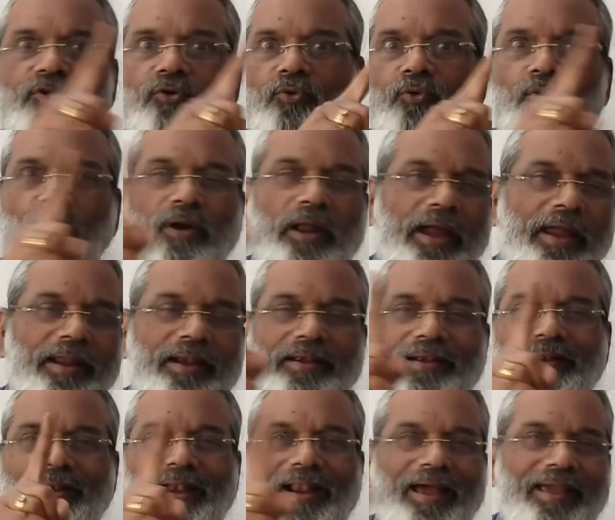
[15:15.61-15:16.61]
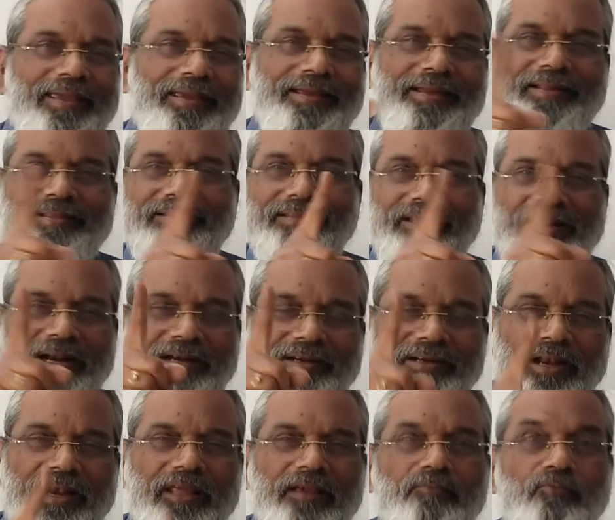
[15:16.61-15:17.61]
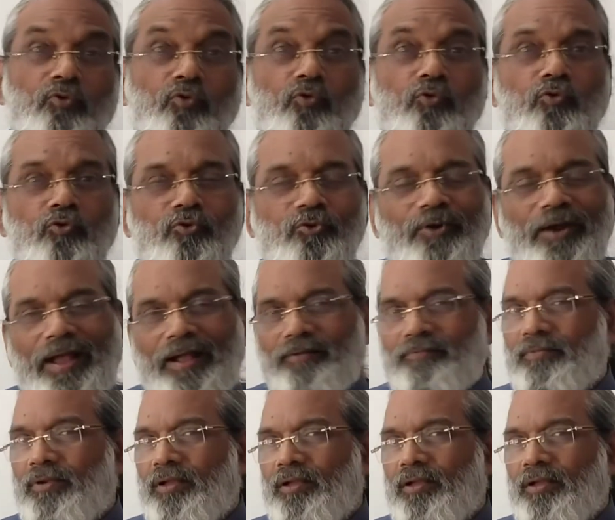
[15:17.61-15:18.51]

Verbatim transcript: to right like a threatening mood.